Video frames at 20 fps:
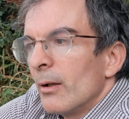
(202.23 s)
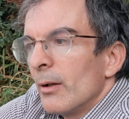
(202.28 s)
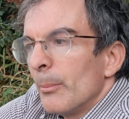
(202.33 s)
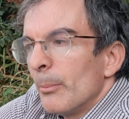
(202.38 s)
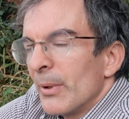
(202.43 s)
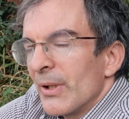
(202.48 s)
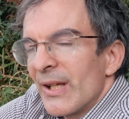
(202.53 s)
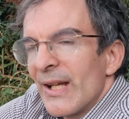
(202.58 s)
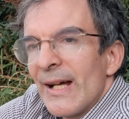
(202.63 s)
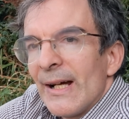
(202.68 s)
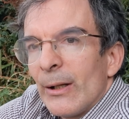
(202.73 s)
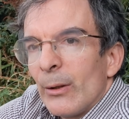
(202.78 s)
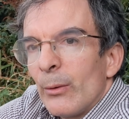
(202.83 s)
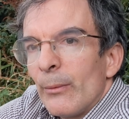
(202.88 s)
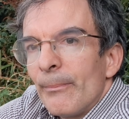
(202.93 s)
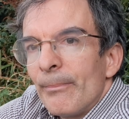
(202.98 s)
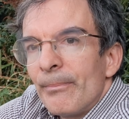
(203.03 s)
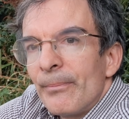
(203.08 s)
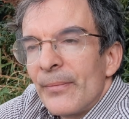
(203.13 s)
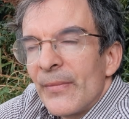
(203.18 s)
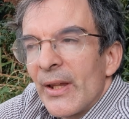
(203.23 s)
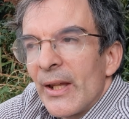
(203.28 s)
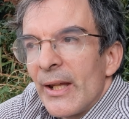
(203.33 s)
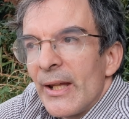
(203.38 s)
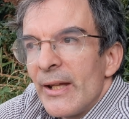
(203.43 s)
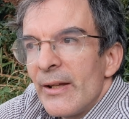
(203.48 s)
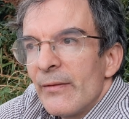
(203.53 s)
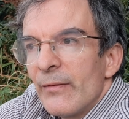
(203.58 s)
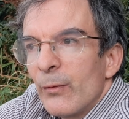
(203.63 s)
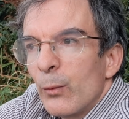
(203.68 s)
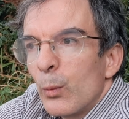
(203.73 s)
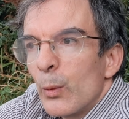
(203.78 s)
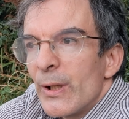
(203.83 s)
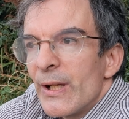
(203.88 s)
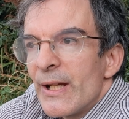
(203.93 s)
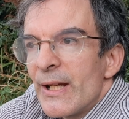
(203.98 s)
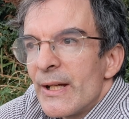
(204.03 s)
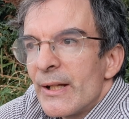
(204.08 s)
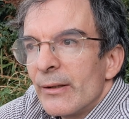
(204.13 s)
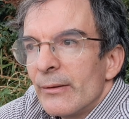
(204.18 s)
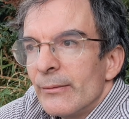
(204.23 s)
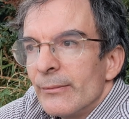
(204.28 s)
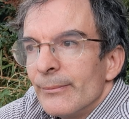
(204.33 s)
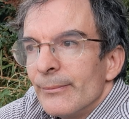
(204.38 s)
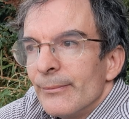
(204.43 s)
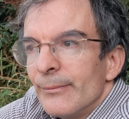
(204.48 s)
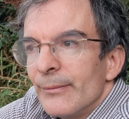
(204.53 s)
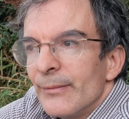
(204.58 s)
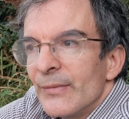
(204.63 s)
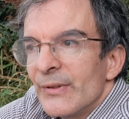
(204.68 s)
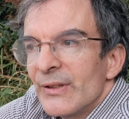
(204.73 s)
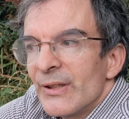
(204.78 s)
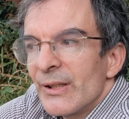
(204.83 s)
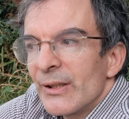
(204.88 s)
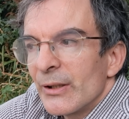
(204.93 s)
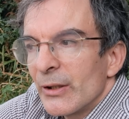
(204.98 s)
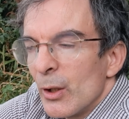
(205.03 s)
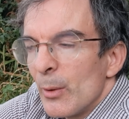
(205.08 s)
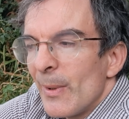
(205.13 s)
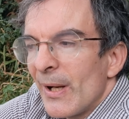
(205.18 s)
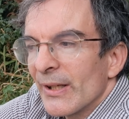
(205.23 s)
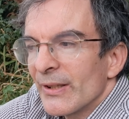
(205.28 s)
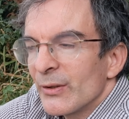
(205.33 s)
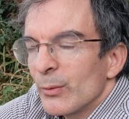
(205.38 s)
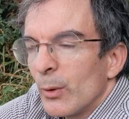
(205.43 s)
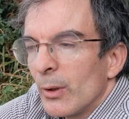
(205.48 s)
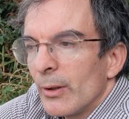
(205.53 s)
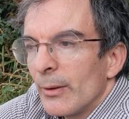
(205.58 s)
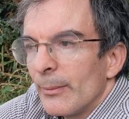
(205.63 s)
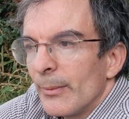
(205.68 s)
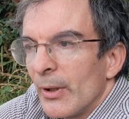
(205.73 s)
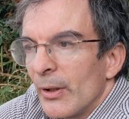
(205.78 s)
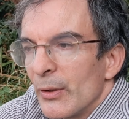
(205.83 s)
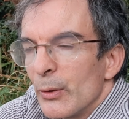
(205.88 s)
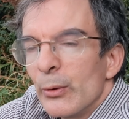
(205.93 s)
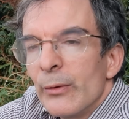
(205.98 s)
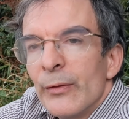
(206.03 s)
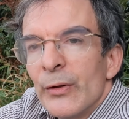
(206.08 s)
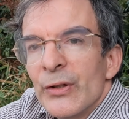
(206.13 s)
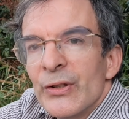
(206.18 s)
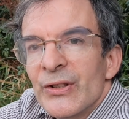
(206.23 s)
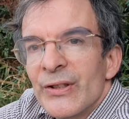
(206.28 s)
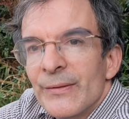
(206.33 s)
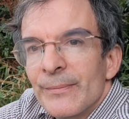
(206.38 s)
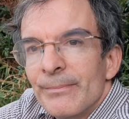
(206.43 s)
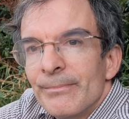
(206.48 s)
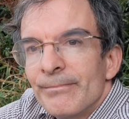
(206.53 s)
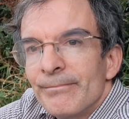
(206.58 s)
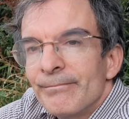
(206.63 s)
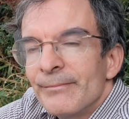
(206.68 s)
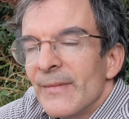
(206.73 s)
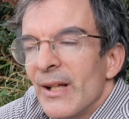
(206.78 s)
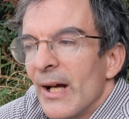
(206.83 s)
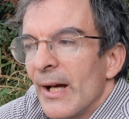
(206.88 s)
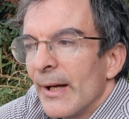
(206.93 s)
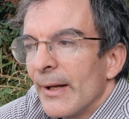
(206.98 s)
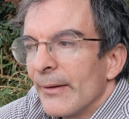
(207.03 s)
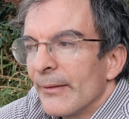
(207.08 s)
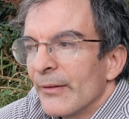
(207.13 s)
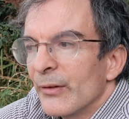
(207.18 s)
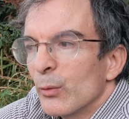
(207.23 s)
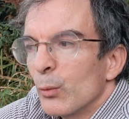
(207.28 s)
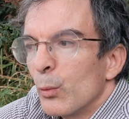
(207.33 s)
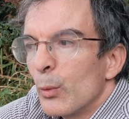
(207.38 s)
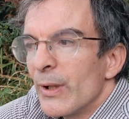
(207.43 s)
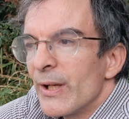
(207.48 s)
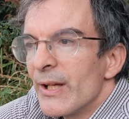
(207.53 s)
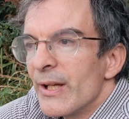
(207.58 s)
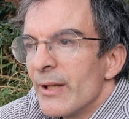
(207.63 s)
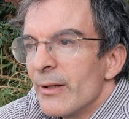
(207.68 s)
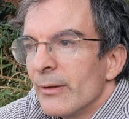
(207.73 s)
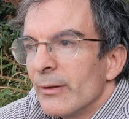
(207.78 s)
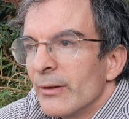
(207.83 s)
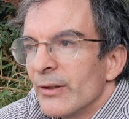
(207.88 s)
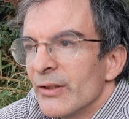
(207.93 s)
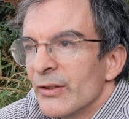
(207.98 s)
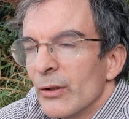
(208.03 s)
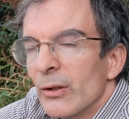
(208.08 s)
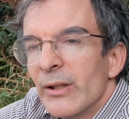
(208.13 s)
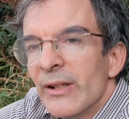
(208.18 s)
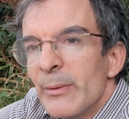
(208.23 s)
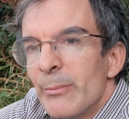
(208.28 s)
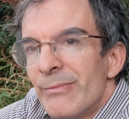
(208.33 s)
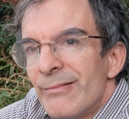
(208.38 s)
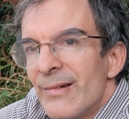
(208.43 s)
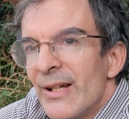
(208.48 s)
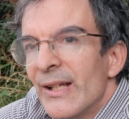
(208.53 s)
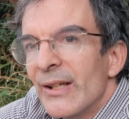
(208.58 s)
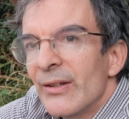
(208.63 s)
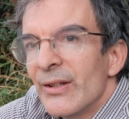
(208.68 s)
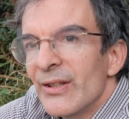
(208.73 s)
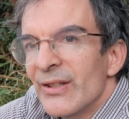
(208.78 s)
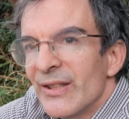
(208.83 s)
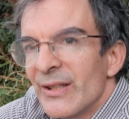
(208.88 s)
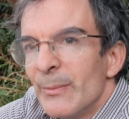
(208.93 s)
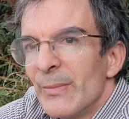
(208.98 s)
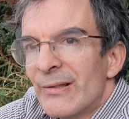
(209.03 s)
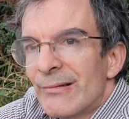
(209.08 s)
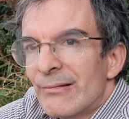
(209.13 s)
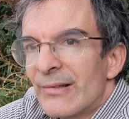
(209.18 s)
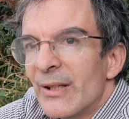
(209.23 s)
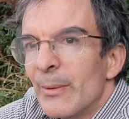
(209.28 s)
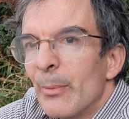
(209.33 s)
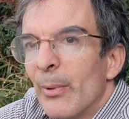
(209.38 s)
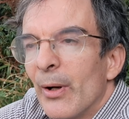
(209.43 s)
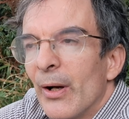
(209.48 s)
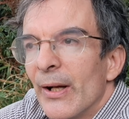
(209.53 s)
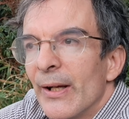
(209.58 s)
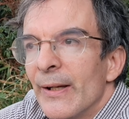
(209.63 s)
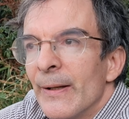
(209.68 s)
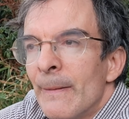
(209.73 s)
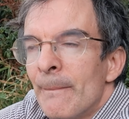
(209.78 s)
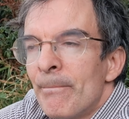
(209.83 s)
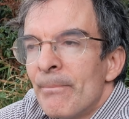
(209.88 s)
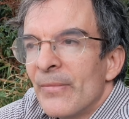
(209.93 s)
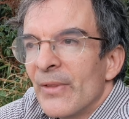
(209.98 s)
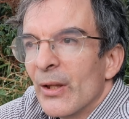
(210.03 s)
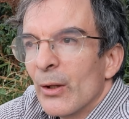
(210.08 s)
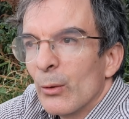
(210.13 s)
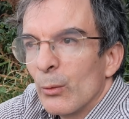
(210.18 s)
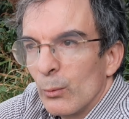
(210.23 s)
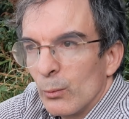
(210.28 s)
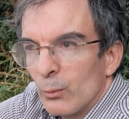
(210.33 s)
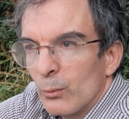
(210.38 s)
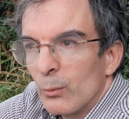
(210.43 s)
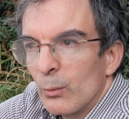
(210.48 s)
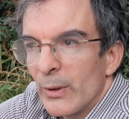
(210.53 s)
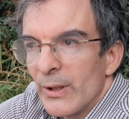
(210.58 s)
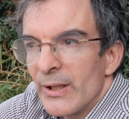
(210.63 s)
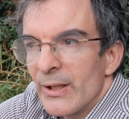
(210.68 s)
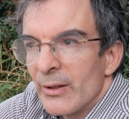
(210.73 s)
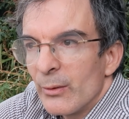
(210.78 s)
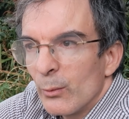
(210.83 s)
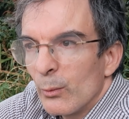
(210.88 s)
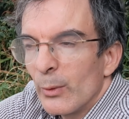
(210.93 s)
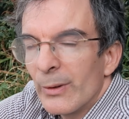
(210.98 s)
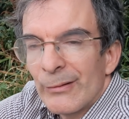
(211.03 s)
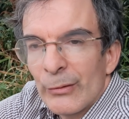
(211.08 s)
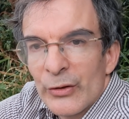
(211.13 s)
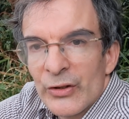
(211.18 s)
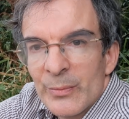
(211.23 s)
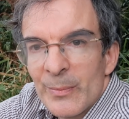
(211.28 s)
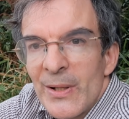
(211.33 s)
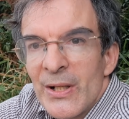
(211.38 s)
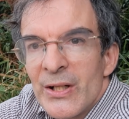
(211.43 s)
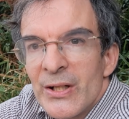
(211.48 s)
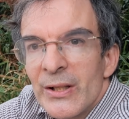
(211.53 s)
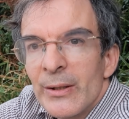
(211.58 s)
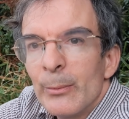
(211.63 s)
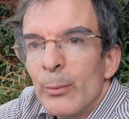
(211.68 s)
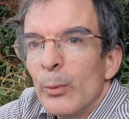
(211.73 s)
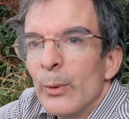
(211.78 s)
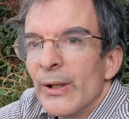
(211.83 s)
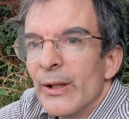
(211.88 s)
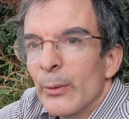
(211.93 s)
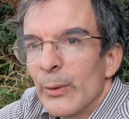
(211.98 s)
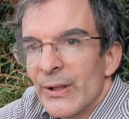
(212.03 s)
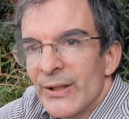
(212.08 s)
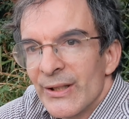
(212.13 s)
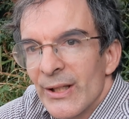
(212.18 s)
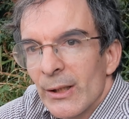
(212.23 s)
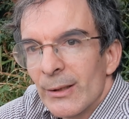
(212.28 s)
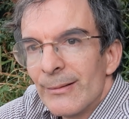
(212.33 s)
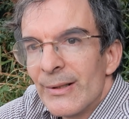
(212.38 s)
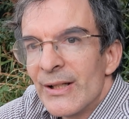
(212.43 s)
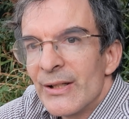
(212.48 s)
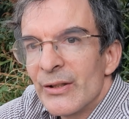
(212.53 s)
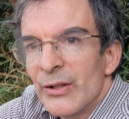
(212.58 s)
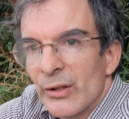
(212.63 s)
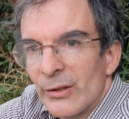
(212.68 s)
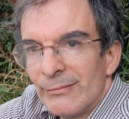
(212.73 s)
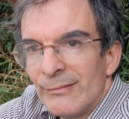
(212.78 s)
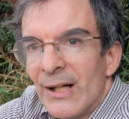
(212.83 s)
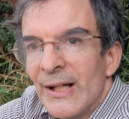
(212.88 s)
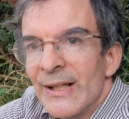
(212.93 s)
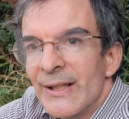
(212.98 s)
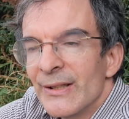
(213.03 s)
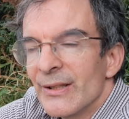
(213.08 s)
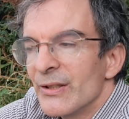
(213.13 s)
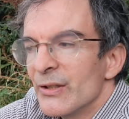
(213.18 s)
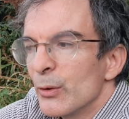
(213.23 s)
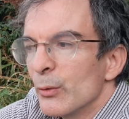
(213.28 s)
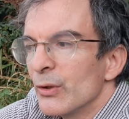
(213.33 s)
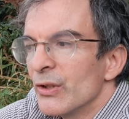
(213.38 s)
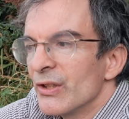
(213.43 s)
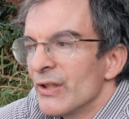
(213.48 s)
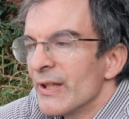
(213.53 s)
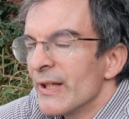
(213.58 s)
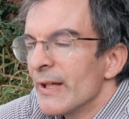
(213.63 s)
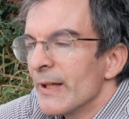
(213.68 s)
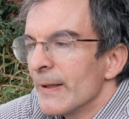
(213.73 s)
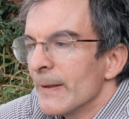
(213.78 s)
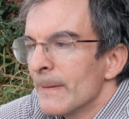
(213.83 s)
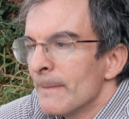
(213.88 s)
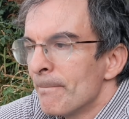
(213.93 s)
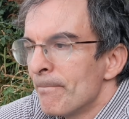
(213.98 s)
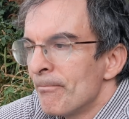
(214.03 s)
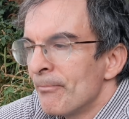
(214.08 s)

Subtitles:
But now, if we go back to our universe and we suddenly break the symmetry by we're on a spaceship, we accelerate to the right, as you can see here.